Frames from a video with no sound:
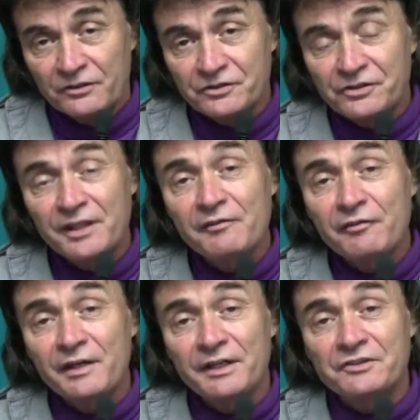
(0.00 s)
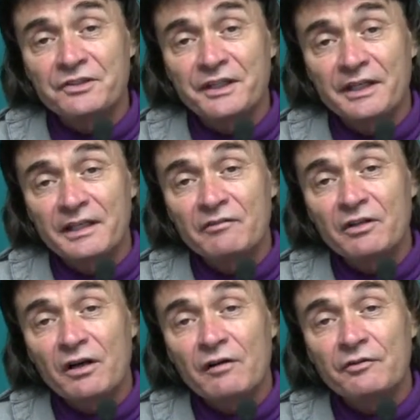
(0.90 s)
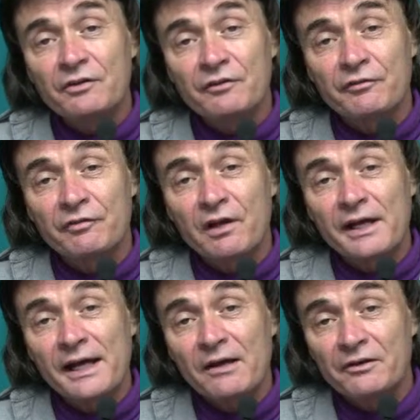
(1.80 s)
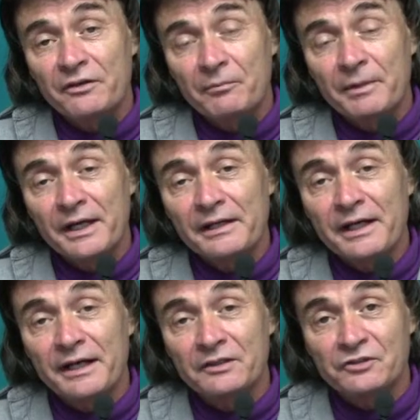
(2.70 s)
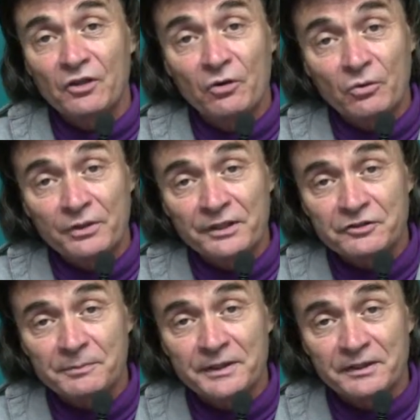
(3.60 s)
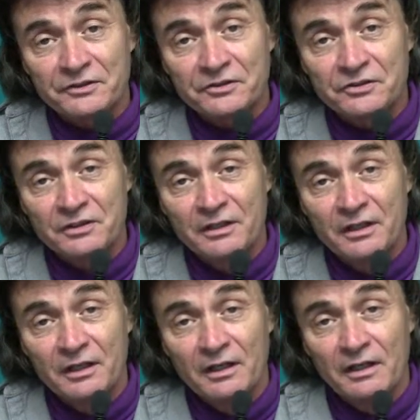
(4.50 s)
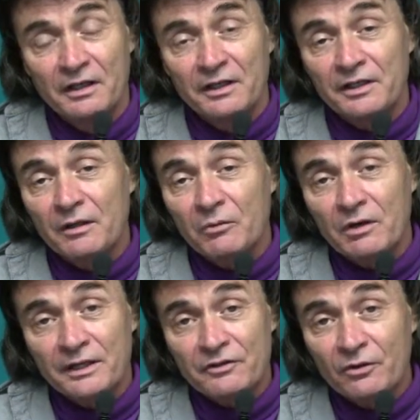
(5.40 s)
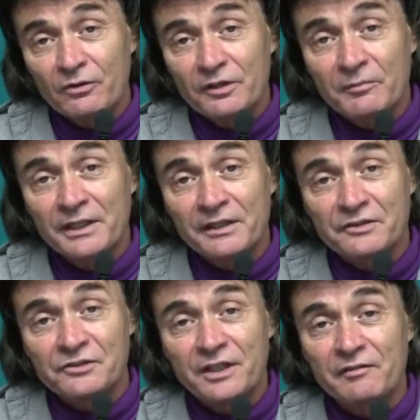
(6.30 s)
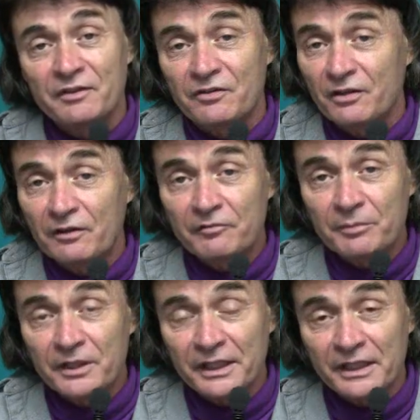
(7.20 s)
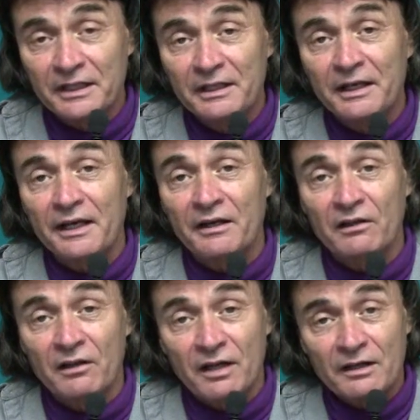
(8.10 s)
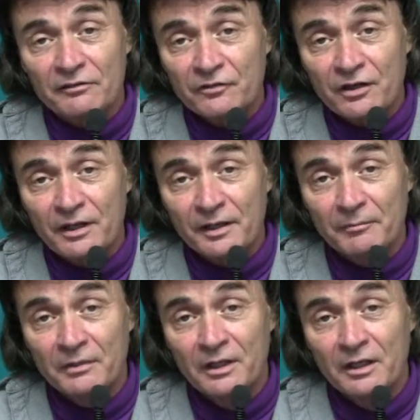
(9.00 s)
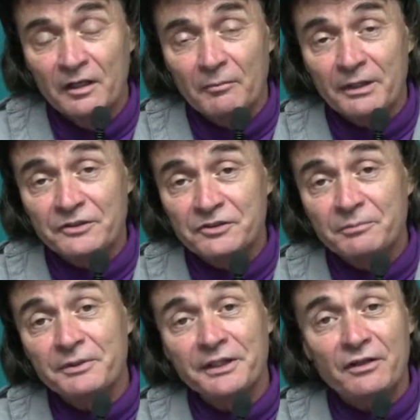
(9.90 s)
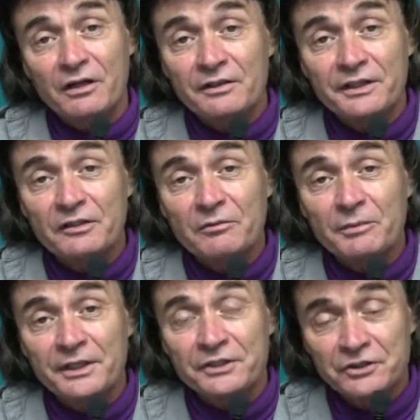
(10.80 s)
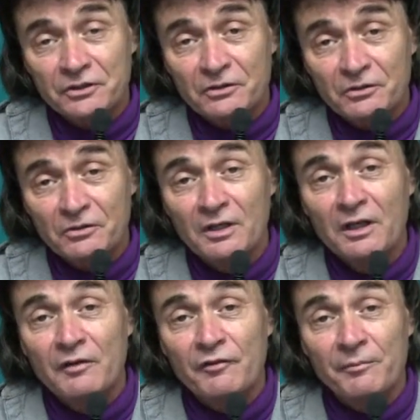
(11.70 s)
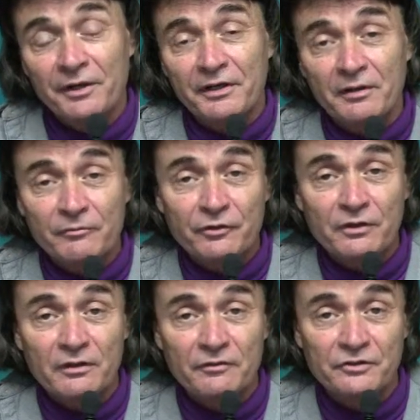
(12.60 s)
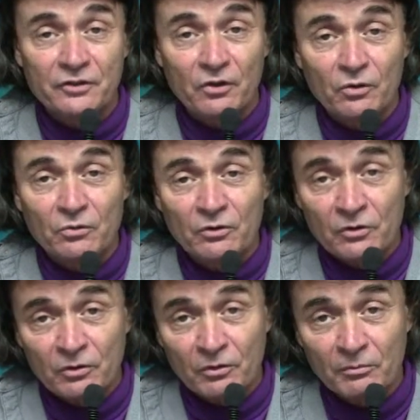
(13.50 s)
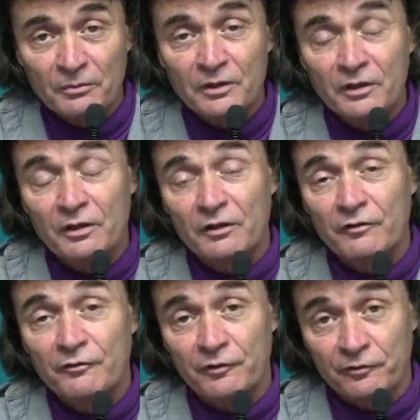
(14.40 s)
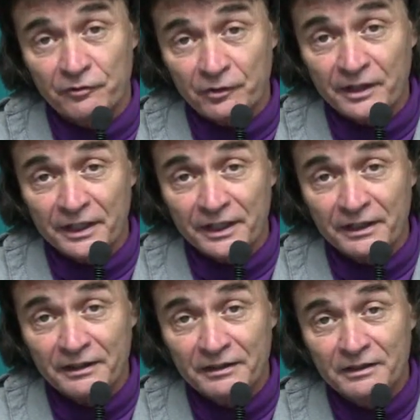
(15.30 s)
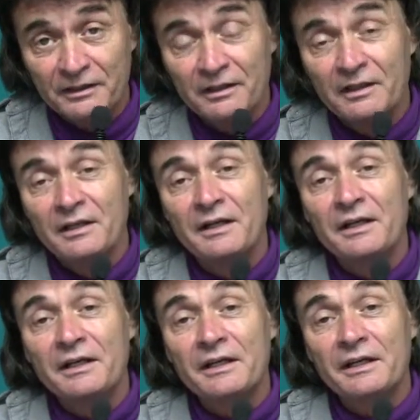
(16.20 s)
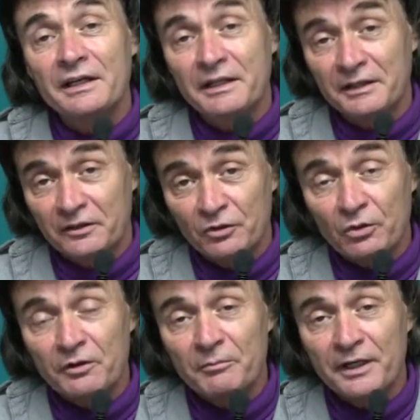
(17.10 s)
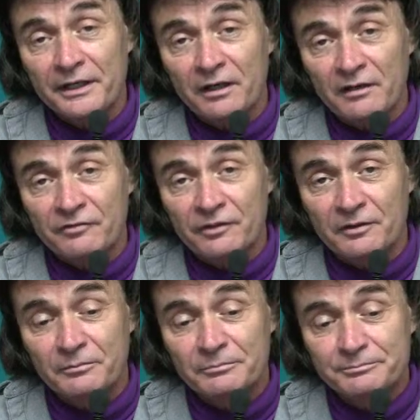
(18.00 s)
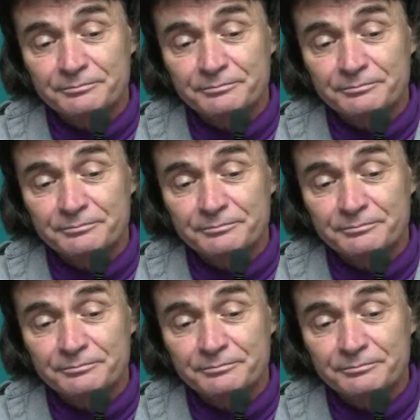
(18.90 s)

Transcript: To save face, he even offered to fly out and debate at his own expense. Yet when I told him he could save a ton of money and a lot of time by simply calling into my show from the comfort of his own home for free, he ignored my offer.